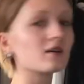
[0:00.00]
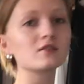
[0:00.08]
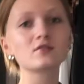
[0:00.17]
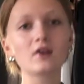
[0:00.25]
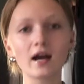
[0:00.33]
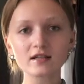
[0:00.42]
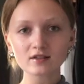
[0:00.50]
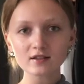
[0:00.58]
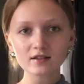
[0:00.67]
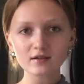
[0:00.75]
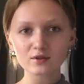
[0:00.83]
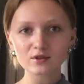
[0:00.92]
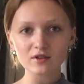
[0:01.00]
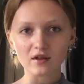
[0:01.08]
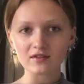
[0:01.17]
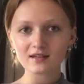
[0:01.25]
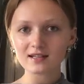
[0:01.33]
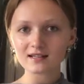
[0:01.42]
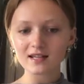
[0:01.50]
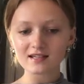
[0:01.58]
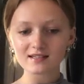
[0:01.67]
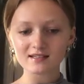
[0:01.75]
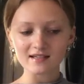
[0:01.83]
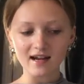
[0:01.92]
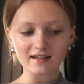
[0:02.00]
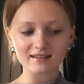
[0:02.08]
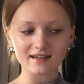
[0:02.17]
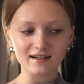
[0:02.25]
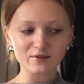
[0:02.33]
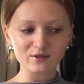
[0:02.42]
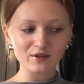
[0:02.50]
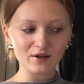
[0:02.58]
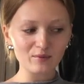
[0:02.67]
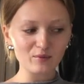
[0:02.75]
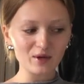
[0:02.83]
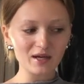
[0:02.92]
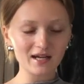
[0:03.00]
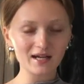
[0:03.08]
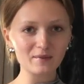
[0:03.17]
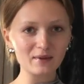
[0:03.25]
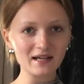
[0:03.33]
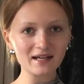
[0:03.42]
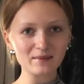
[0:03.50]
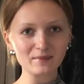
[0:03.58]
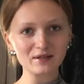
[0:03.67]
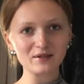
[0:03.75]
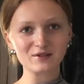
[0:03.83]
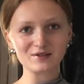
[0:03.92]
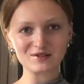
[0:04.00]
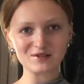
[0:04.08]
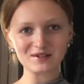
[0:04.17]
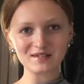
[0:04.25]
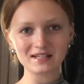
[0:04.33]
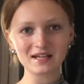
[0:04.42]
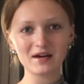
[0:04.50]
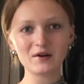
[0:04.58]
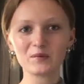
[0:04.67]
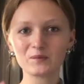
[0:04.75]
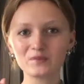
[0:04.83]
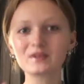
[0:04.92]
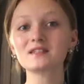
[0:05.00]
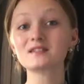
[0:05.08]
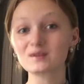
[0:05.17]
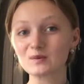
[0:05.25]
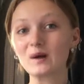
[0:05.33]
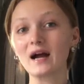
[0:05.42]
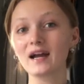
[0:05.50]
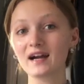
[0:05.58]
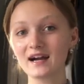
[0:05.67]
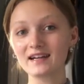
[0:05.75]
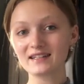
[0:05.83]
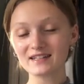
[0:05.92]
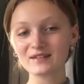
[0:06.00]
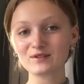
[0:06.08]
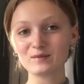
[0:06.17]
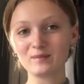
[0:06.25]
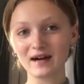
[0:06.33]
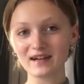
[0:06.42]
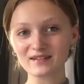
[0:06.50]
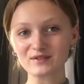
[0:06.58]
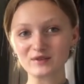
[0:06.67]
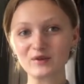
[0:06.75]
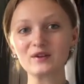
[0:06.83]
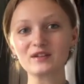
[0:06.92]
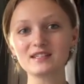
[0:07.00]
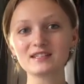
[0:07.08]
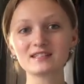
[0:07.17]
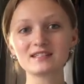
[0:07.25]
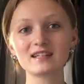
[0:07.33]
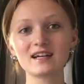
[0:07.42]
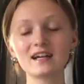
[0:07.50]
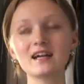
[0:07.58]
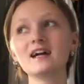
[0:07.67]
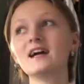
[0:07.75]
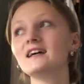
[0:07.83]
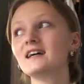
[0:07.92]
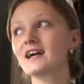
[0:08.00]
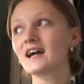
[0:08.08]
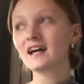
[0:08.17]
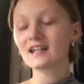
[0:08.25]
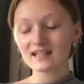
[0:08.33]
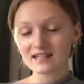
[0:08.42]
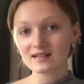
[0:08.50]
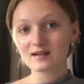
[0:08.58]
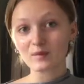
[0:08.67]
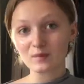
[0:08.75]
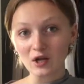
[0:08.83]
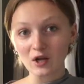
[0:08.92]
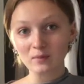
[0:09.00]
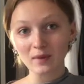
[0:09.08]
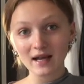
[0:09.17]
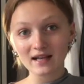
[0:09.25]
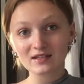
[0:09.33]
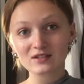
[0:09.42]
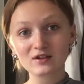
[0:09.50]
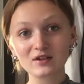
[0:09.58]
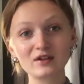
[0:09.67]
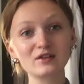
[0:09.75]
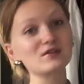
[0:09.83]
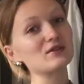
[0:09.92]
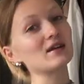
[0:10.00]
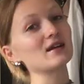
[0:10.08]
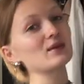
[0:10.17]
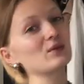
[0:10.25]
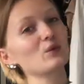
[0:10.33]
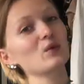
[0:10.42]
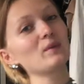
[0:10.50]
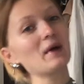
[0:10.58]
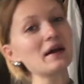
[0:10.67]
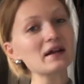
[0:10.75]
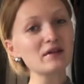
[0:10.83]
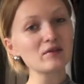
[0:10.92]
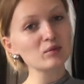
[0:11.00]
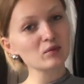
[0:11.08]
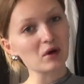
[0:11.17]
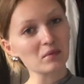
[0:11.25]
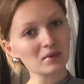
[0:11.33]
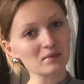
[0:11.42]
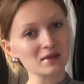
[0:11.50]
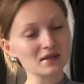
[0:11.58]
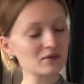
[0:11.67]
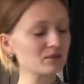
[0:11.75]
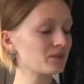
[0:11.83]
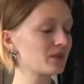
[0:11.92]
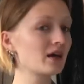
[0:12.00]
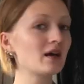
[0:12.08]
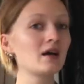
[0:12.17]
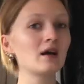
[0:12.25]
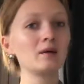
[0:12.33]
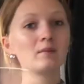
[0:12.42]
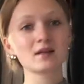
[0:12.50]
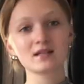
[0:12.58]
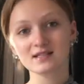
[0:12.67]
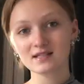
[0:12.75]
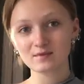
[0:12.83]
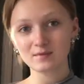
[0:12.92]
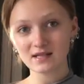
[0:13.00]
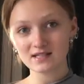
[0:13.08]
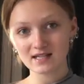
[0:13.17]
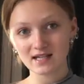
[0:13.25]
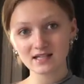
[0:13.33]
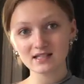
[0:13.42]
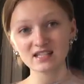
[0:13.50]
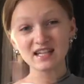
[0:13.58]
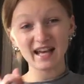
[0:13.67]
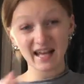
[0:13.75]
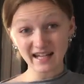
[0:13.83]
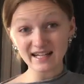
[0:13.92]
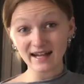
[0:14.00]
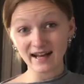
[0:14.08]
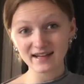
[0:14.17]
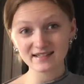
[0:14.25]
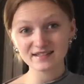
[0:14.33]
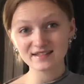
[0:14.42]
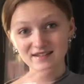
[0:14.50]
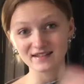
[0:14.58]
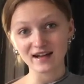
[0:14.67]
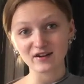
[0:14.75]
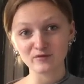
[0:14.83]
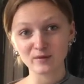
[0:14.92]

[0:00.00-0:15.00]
So actually there was nothing in that stack that I was gonna bring and I'm getting a bit concerned now. This is why I needed to buy a skirt yesterday and I ended up not buying a skirt. So like we might have a problem here. But this is my second and last stack of